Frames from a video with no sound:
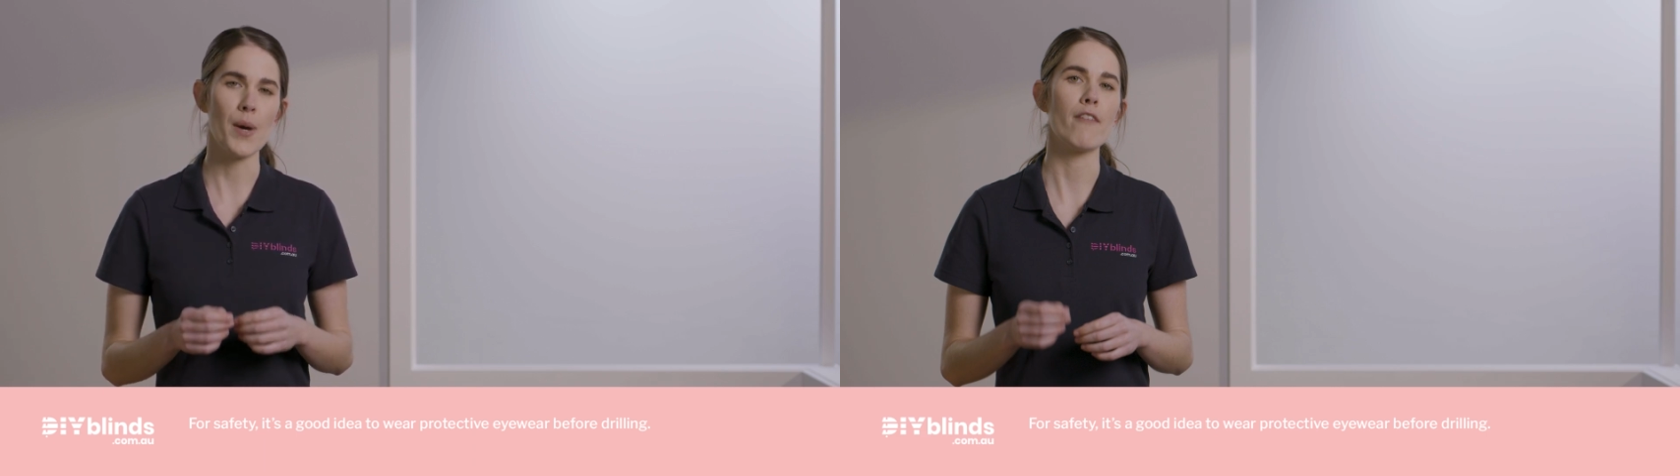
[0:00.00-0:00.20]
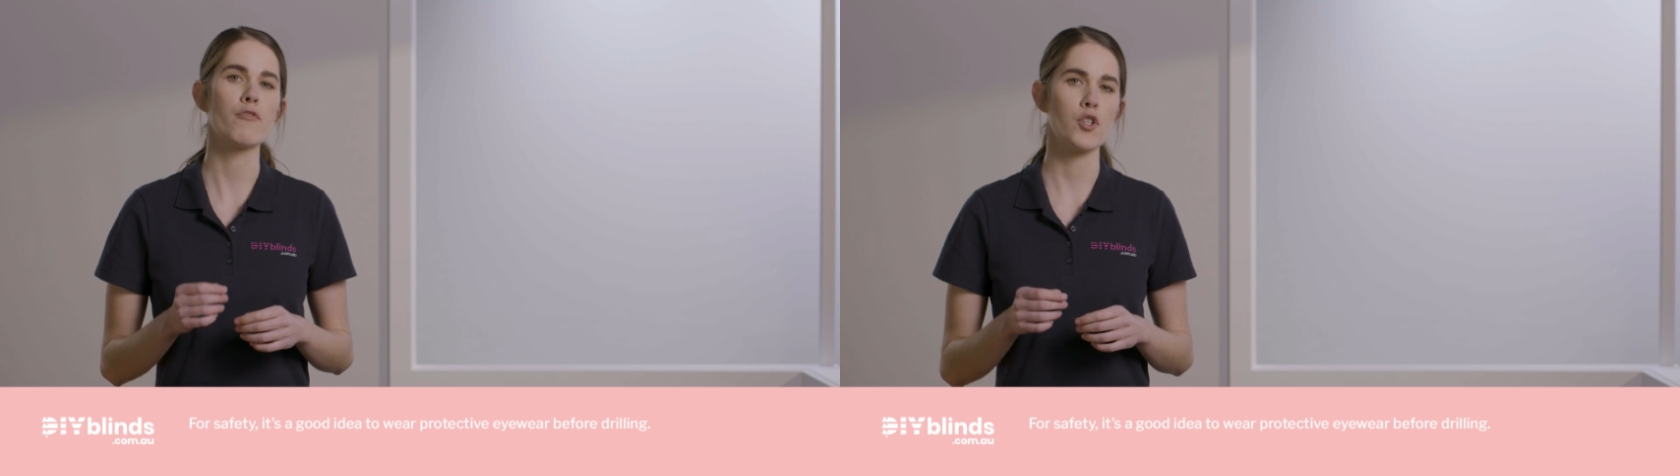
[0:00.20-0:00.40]
you
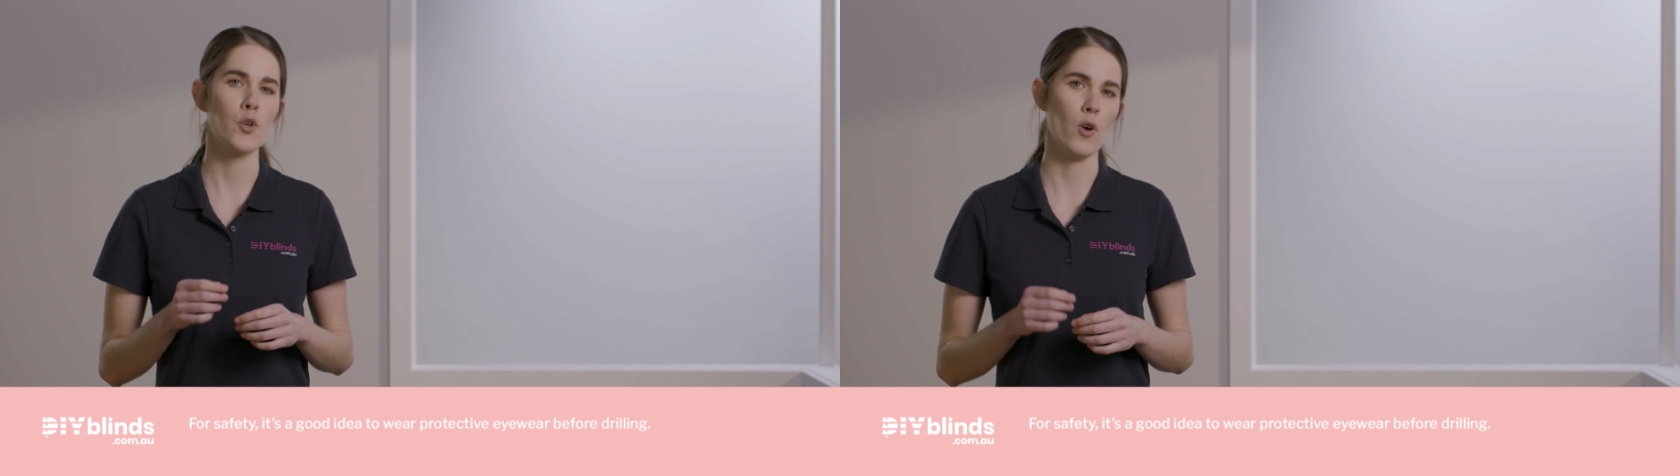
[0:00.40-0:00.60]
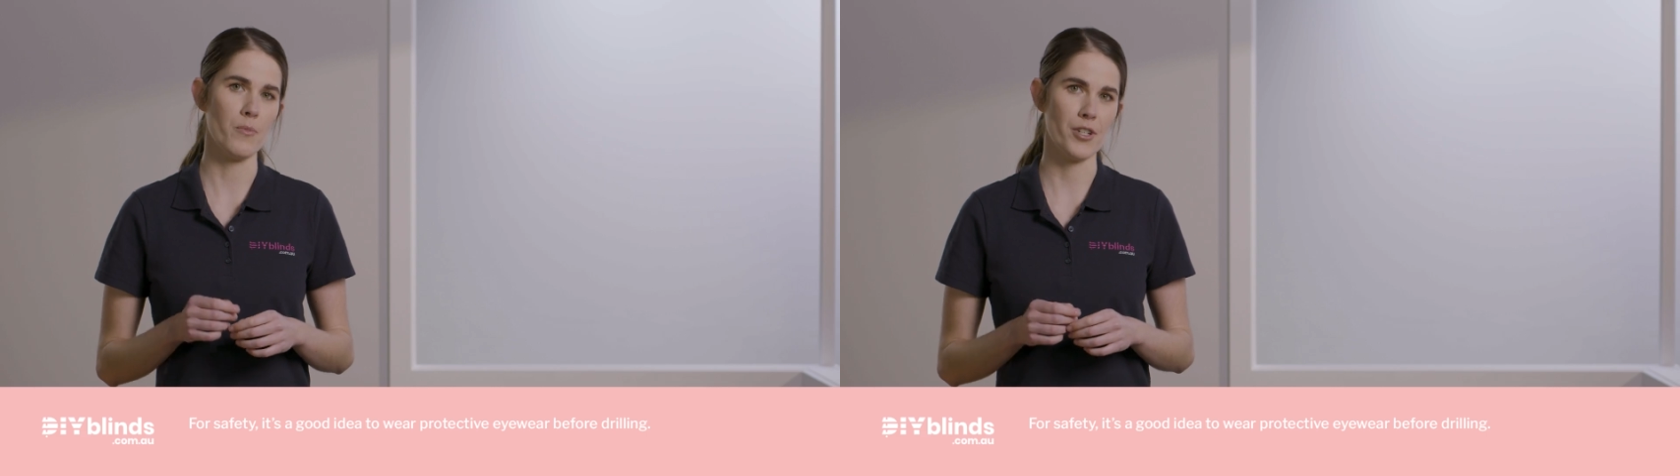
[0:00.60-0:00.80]
have
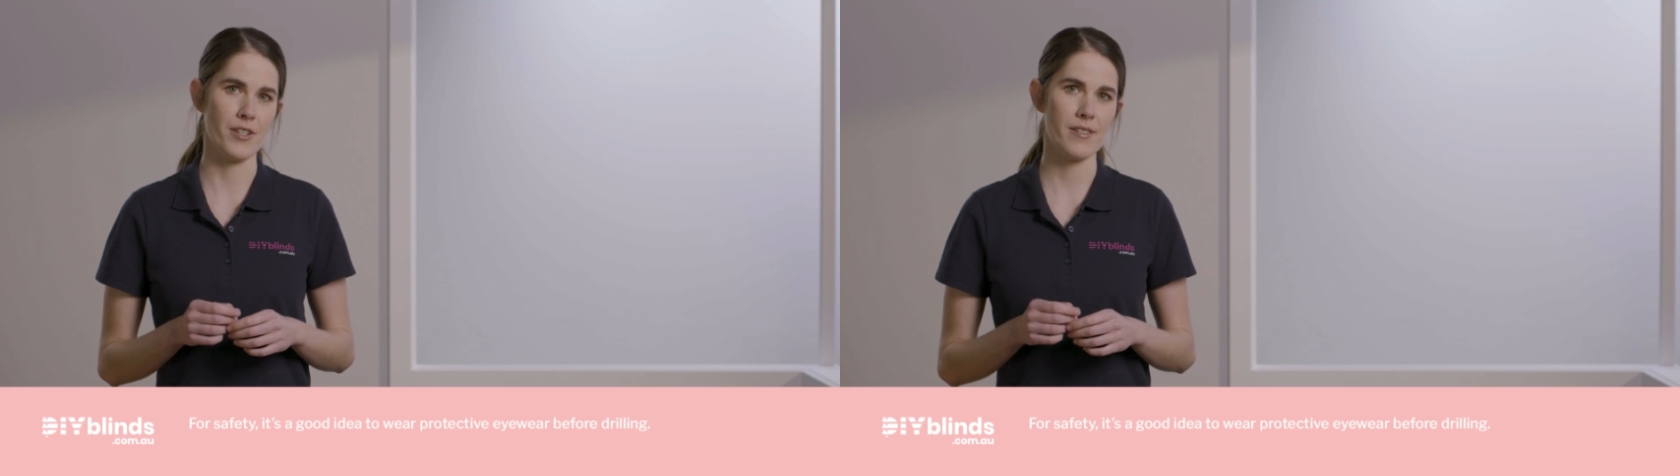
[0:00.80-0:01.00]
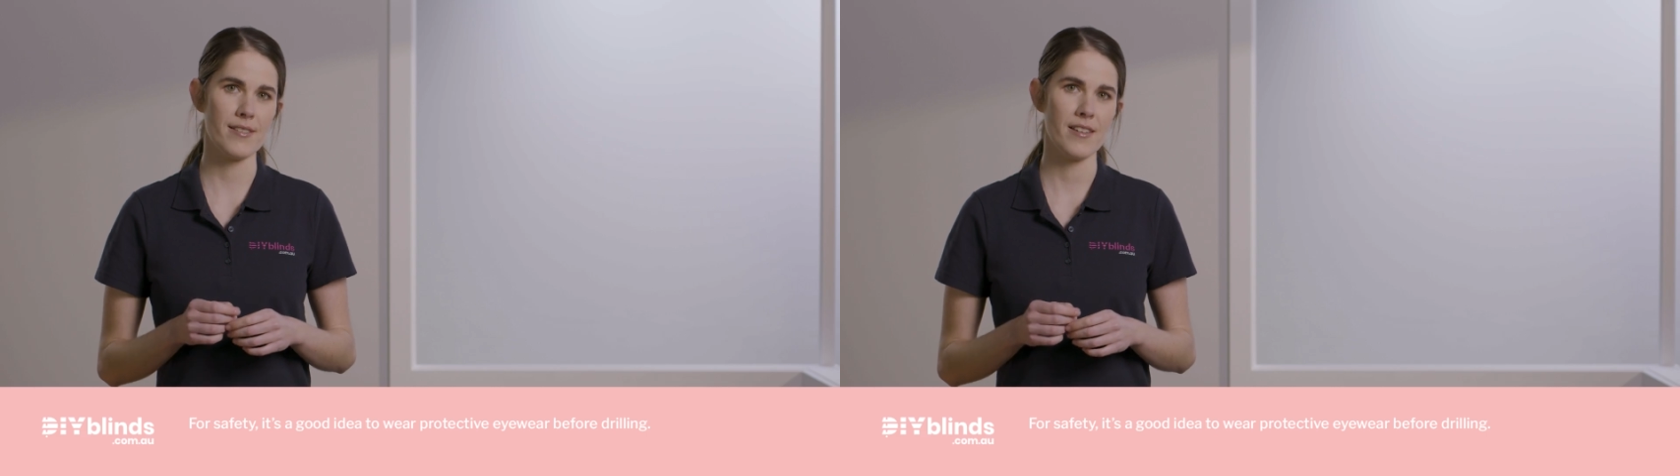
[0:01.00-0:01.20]
2
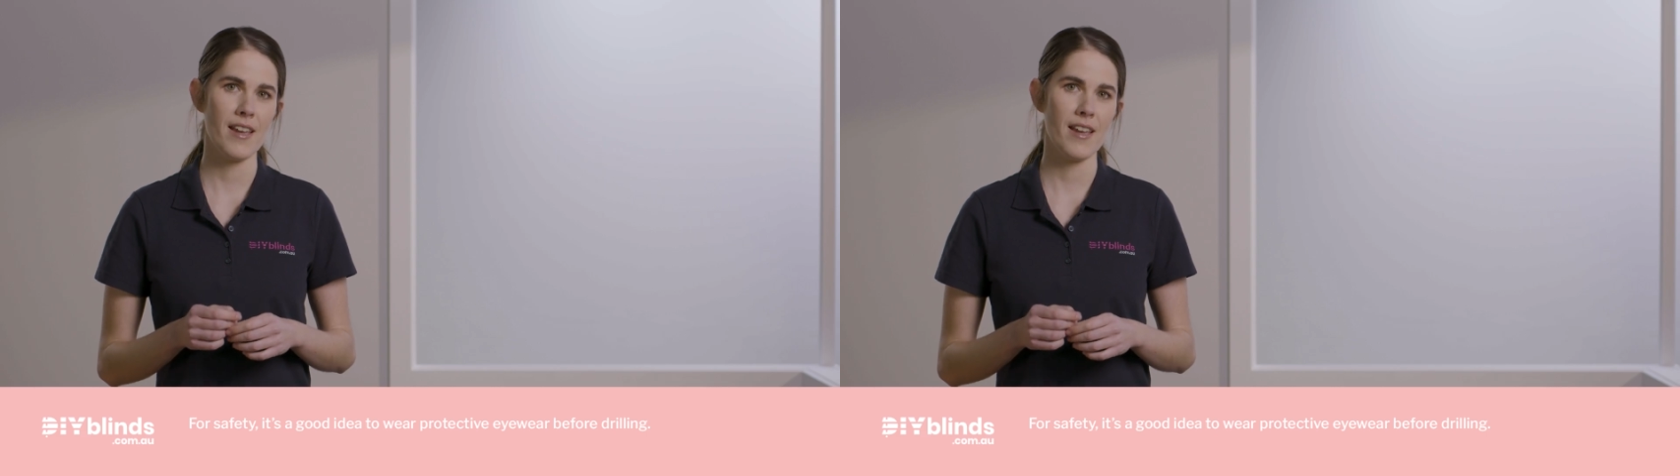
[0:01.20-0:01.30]
options.